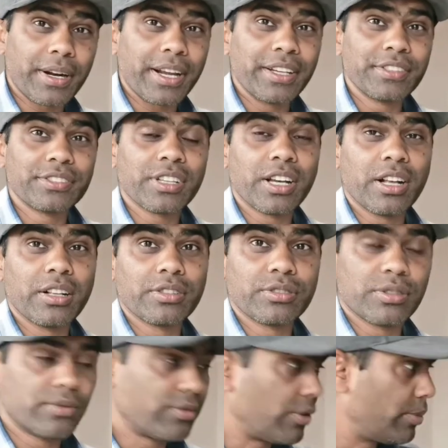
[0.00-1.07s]
price
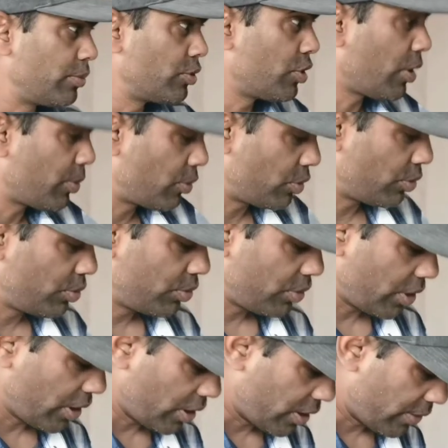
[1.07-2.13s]
also from top
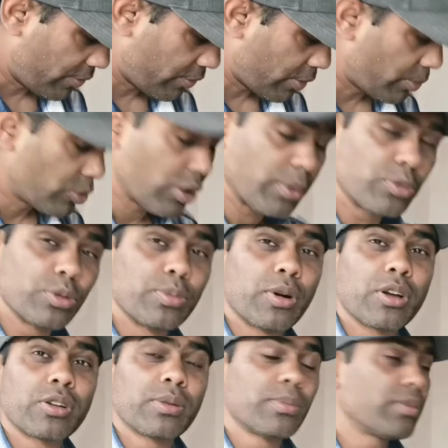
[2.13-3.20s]
to uh, from top to
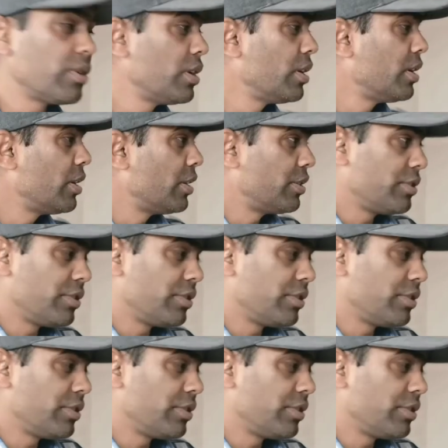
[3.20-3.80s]
bottom